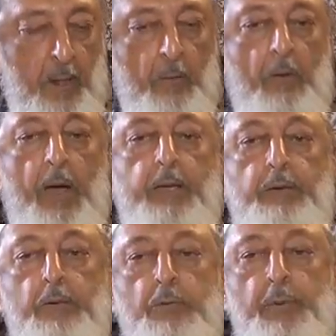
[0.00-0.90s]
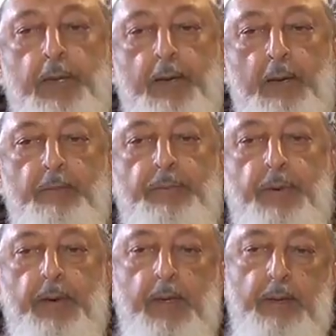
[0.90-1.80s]
Why don't we come
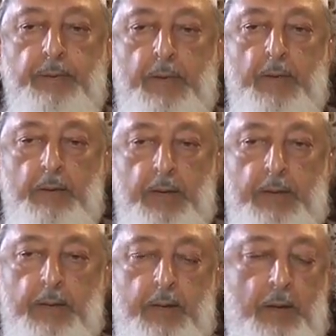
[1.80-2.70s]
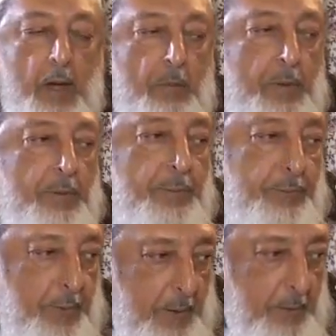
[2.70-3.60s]
together in a common
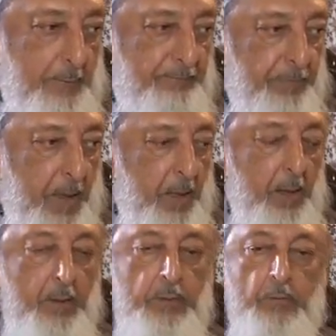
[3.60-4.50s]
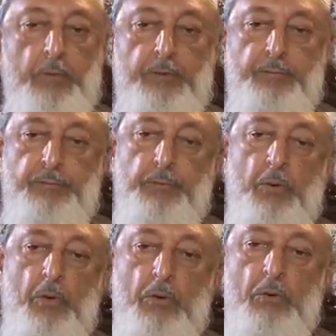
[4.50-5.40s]
struggle to
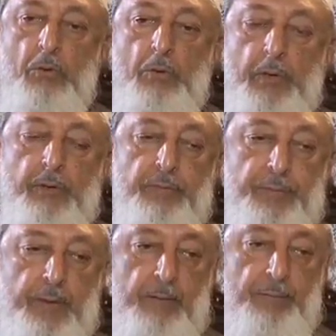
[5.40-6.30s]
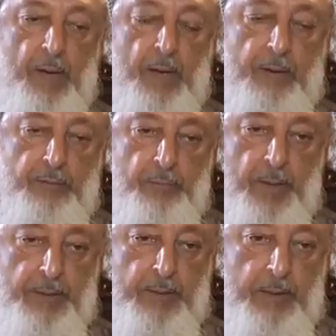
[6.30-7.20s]
restore gold and silver as
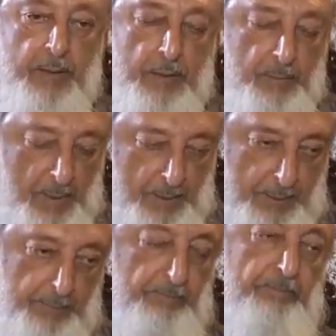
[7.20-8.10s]
money in the market?